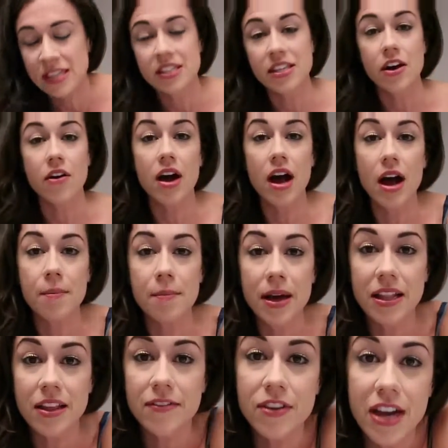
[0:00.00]
So um,
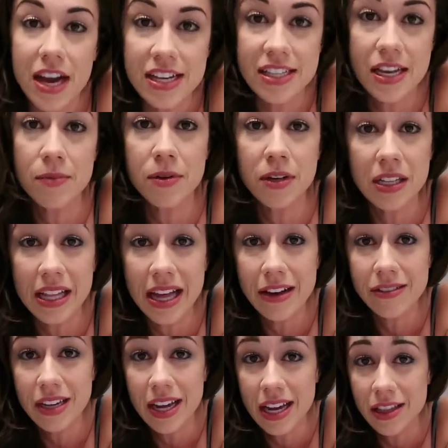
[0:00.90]
I love you guys. I'm on
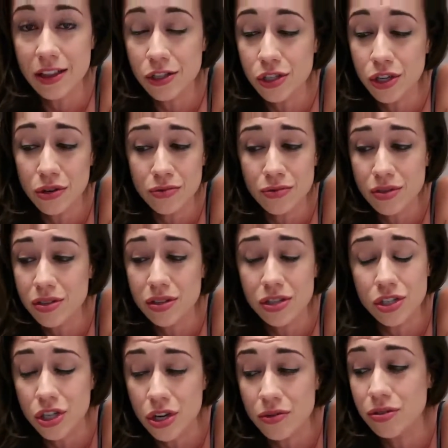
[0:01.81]
cloud nine. The show,
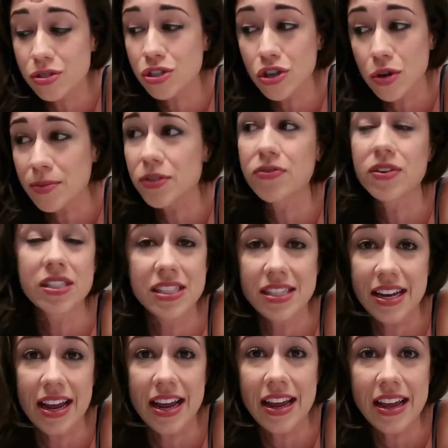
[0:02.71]
the show was so much fun
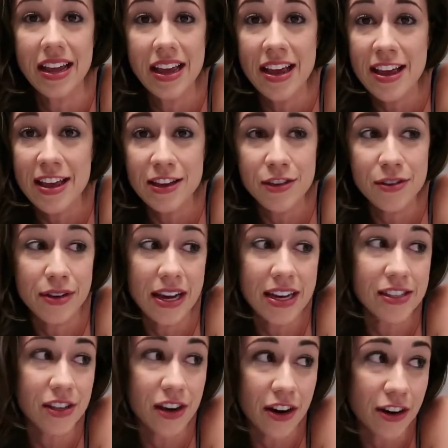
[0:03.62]
tonight. You
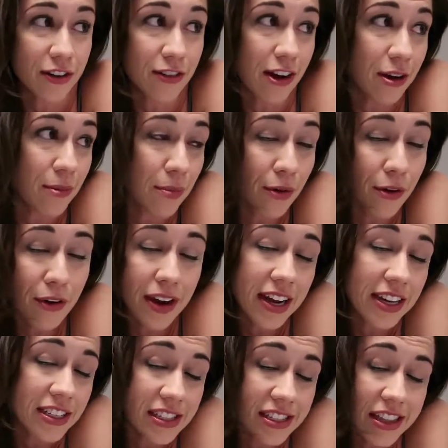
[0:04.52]
guys are incredible, and
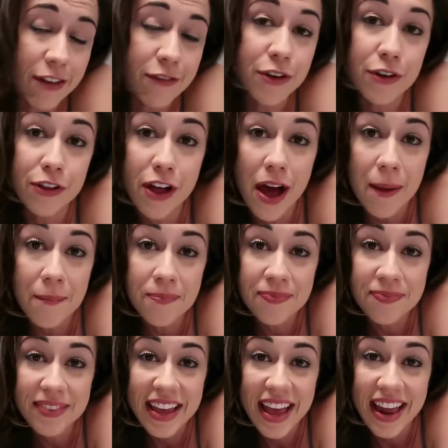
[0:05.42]
I just love you a lot,
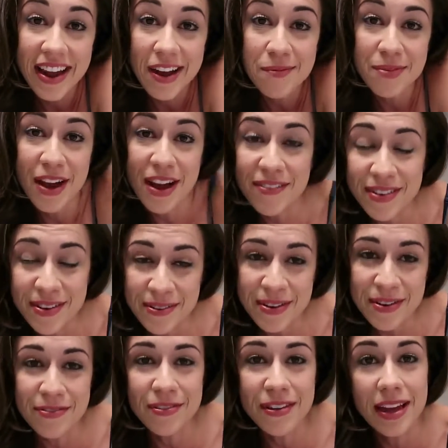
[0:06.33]
and I hope you're having a
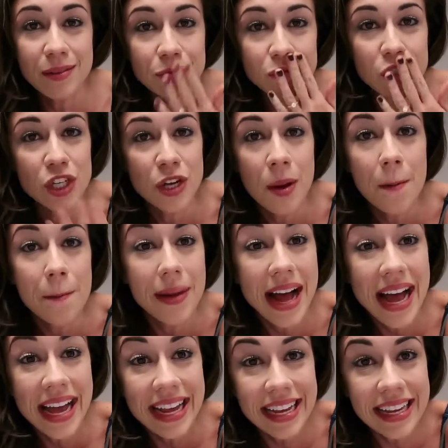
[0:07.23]
wonderful night.
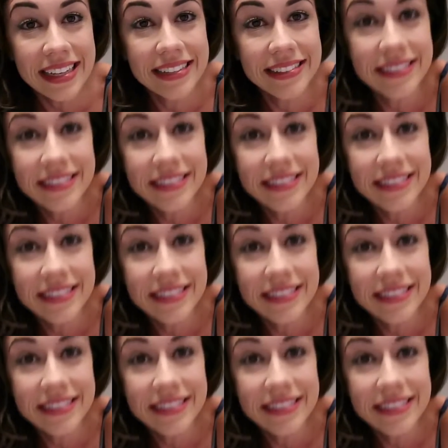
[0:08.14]
Bye.